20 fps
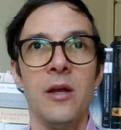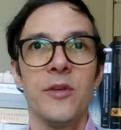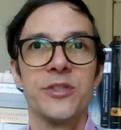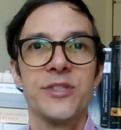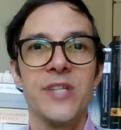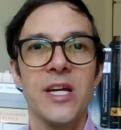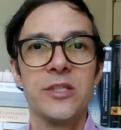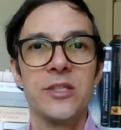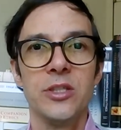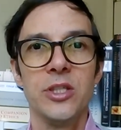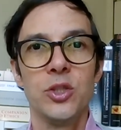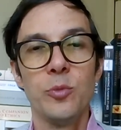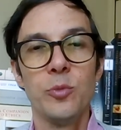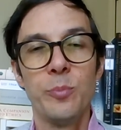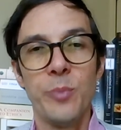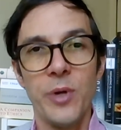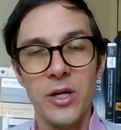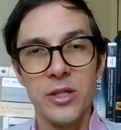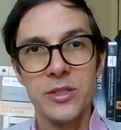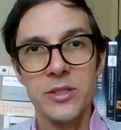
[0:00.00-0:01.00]
There's actually two
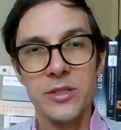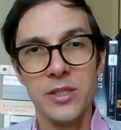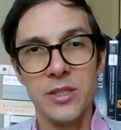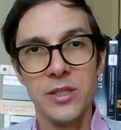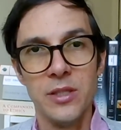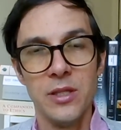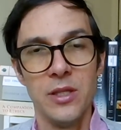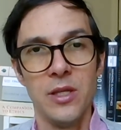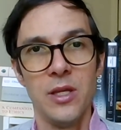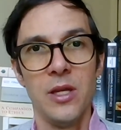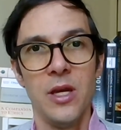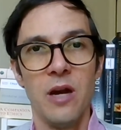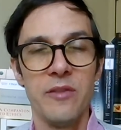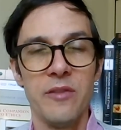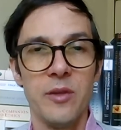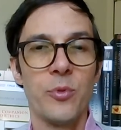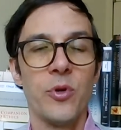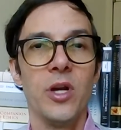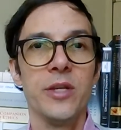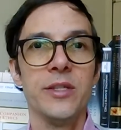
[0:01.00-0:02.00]
parts of
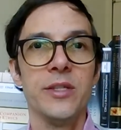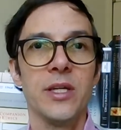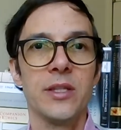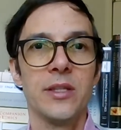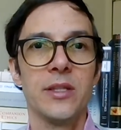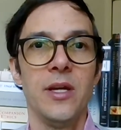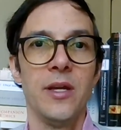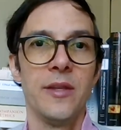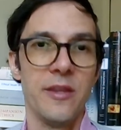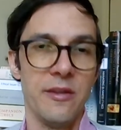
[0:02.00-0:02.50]
the project.